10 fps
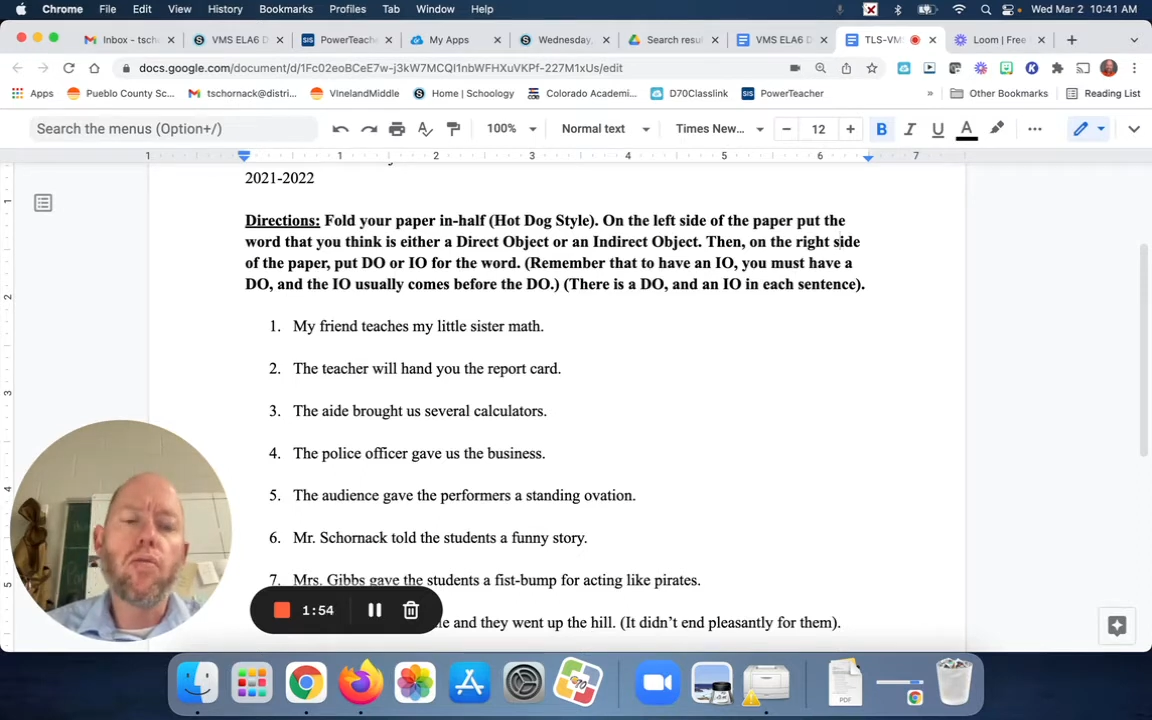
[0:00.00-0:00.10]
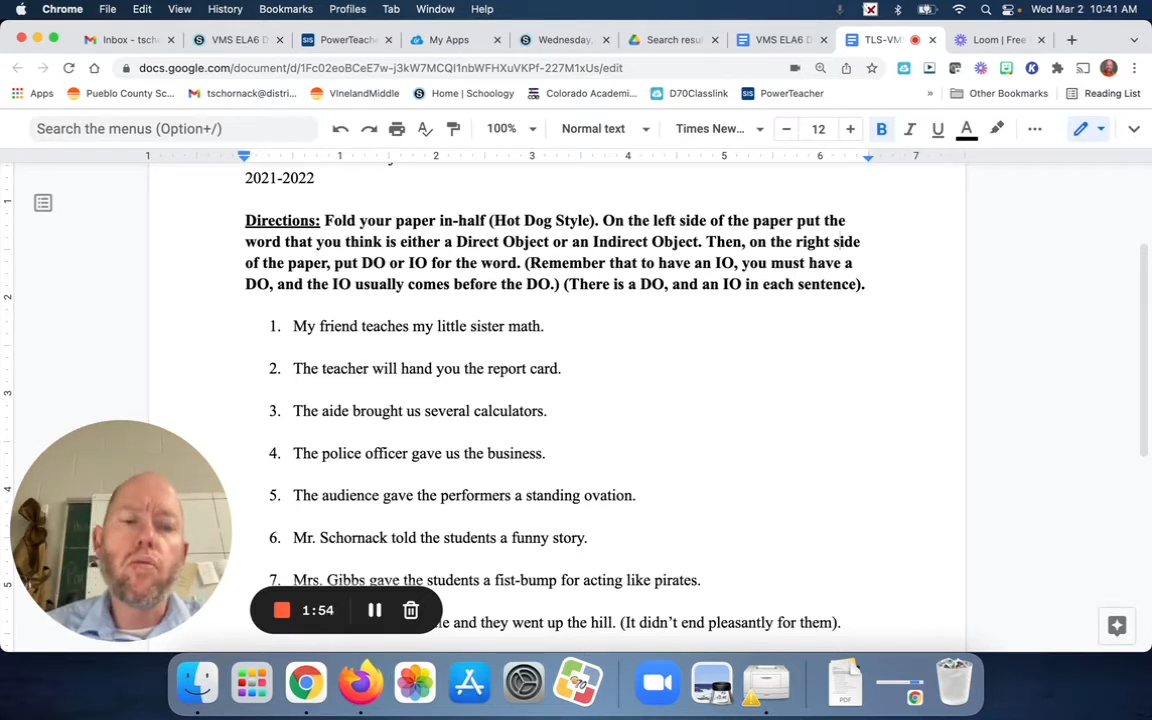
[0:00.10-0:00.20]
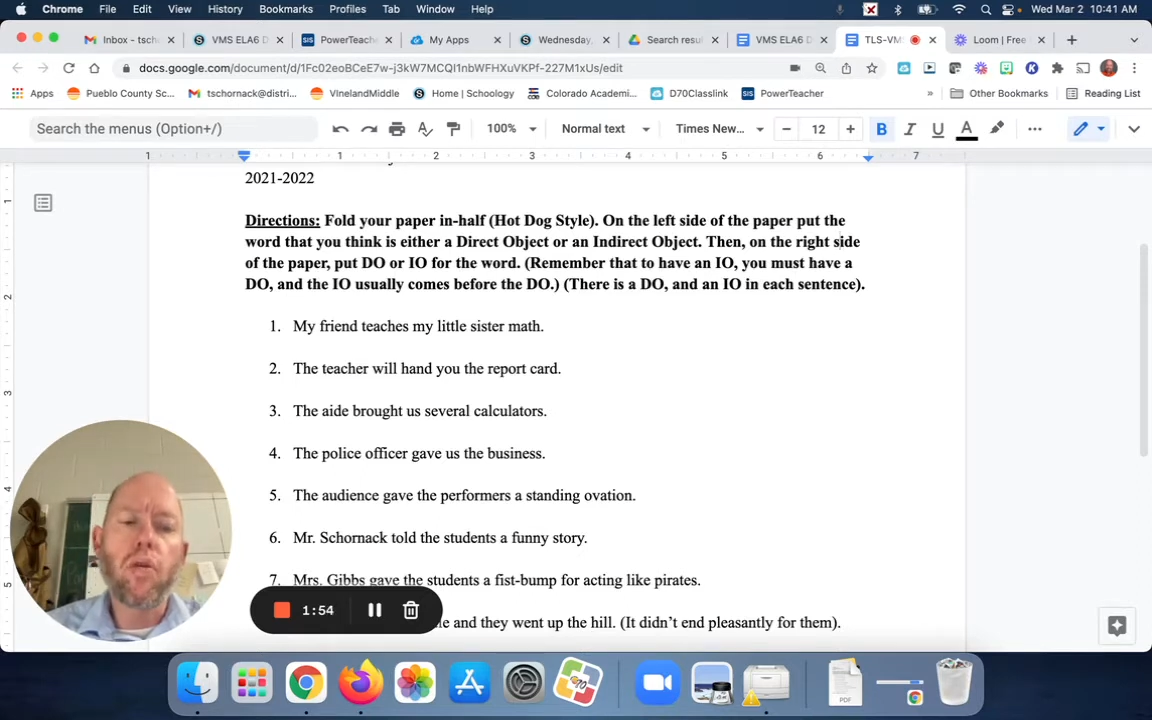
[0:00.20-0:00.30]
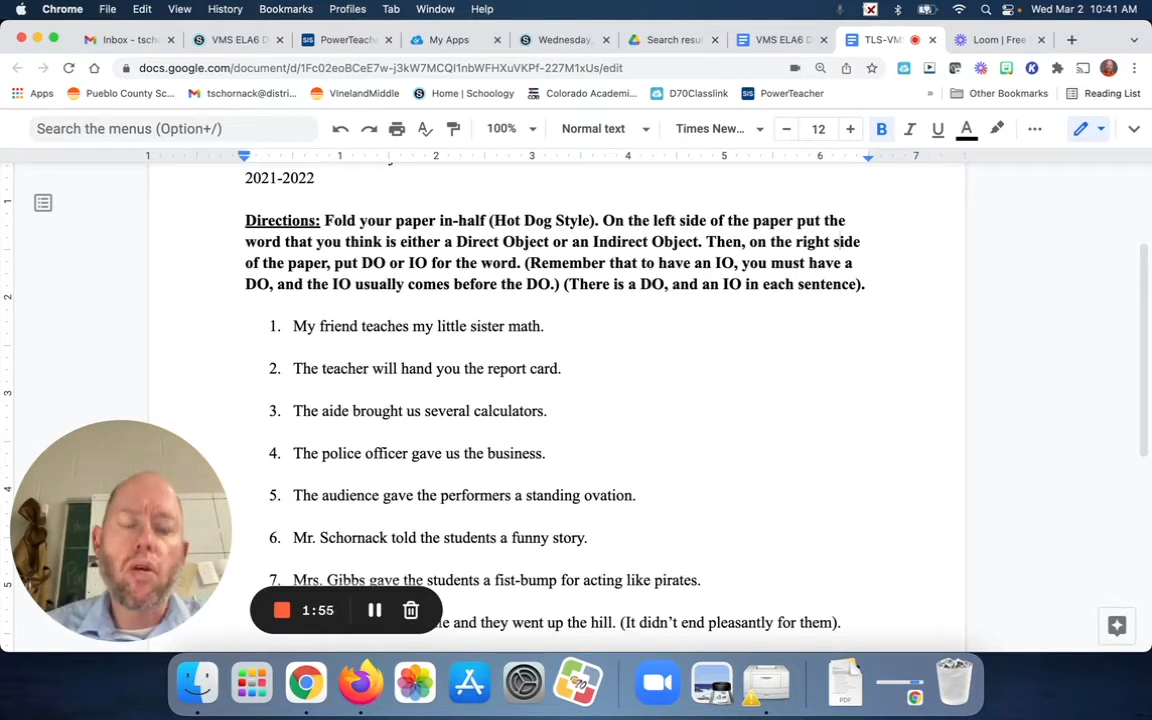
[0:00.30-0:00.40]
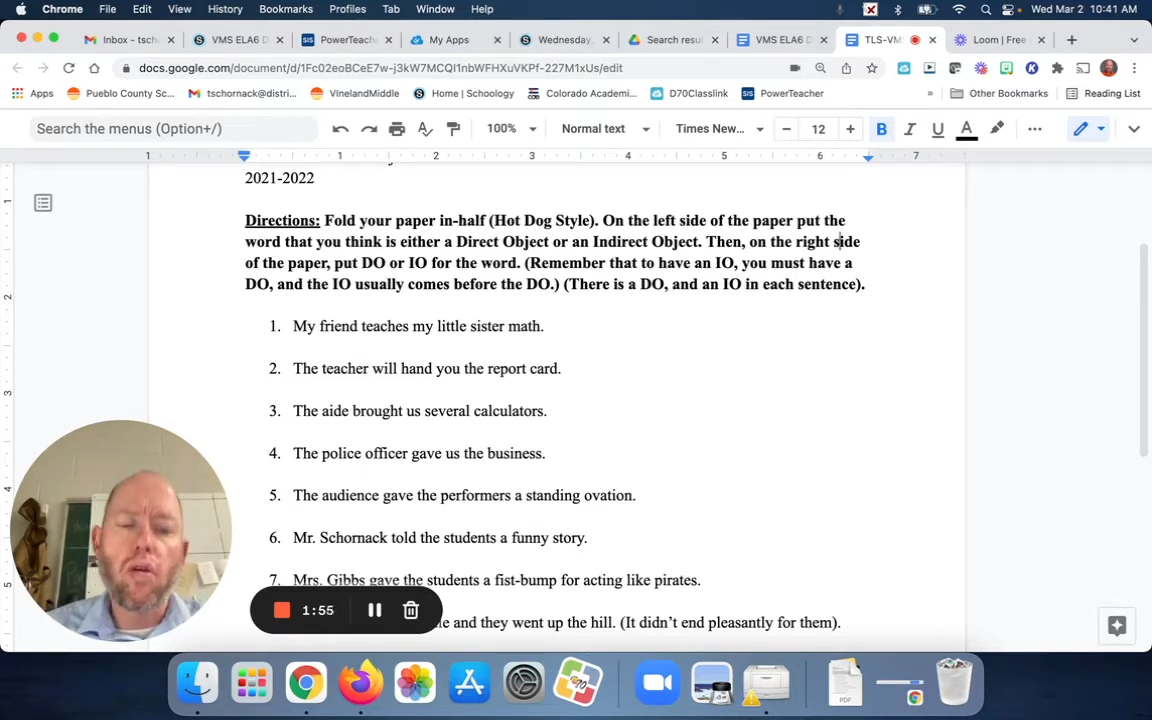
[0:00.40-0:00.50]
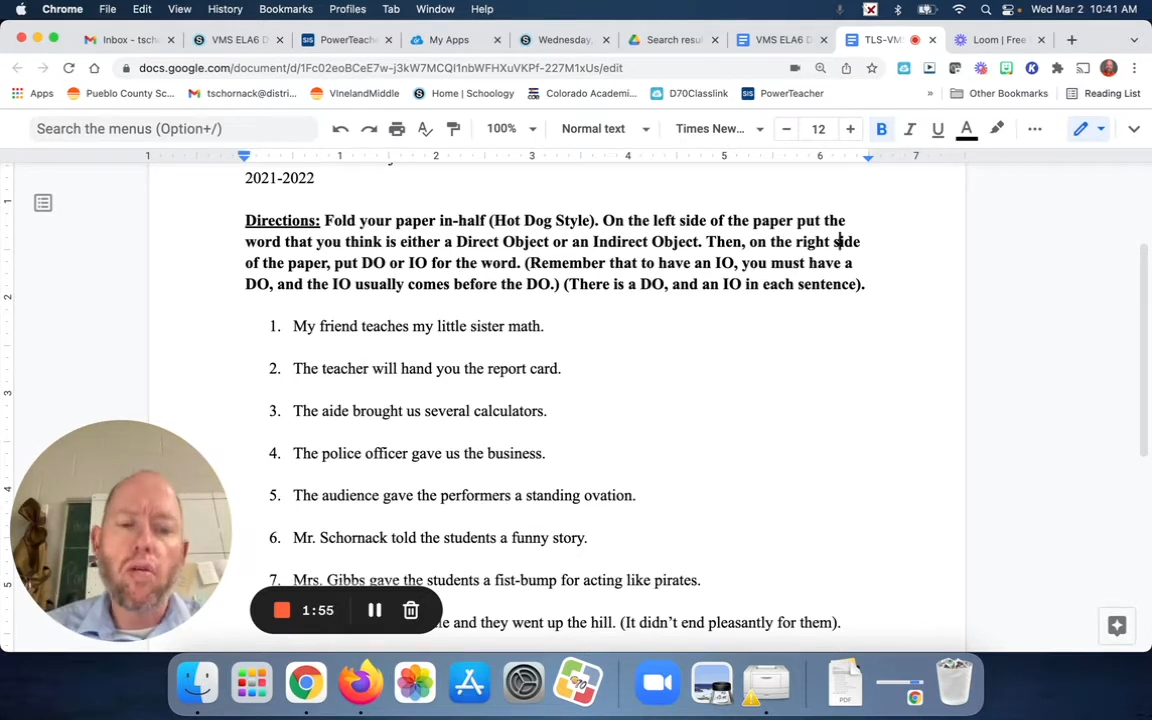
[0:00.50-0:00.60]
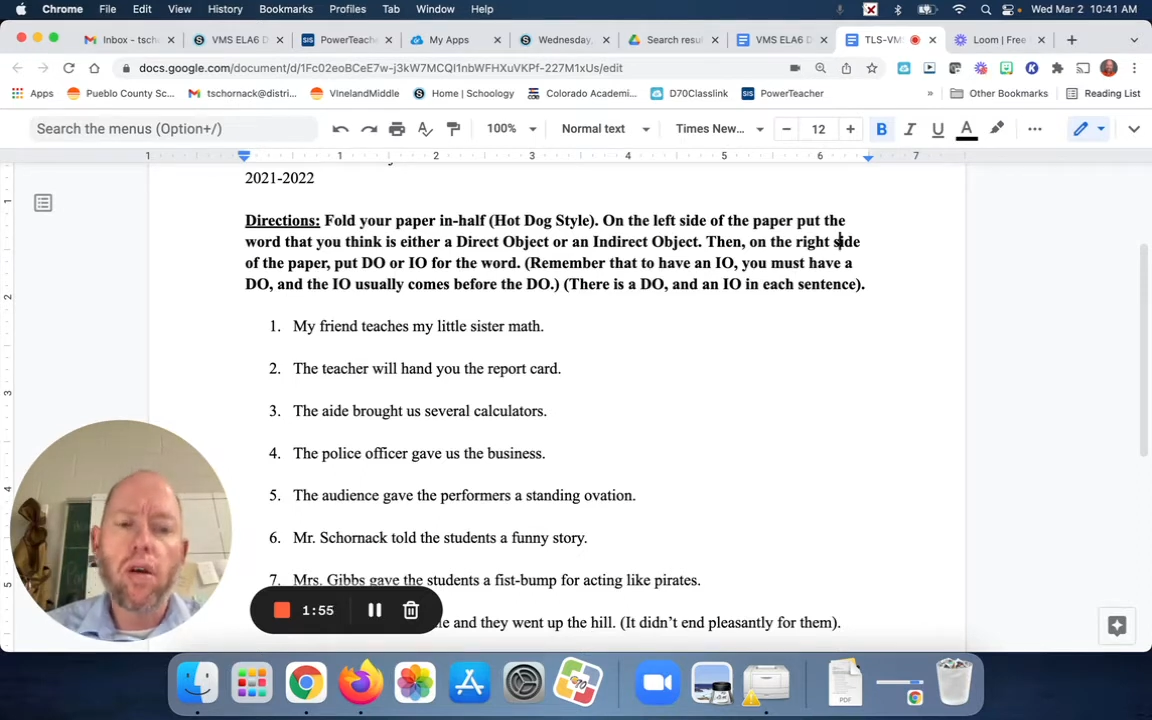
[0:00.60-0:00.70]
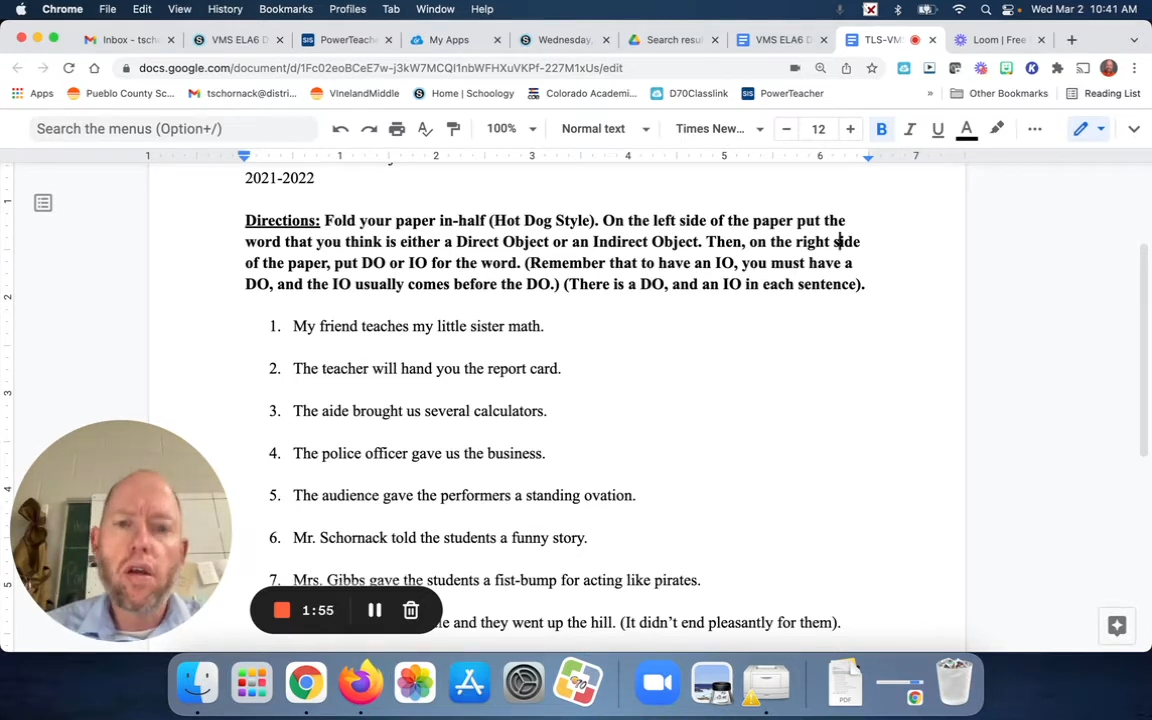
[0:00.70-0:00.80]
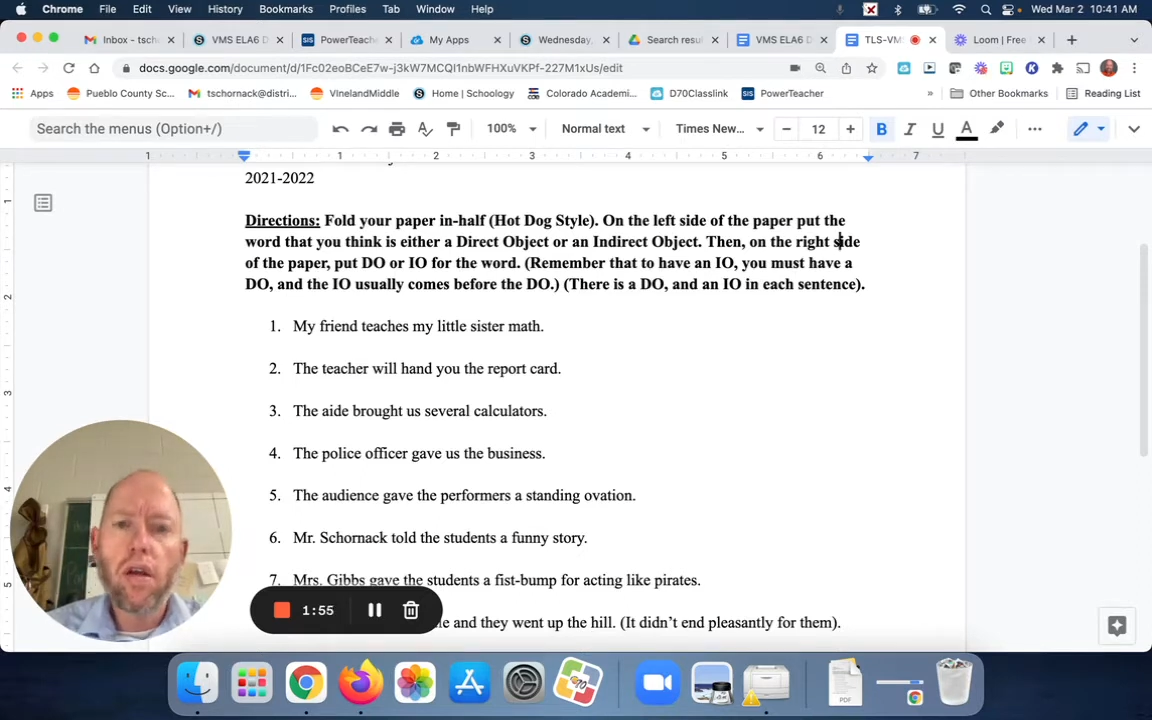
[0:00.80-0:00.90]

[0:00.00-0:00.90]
word.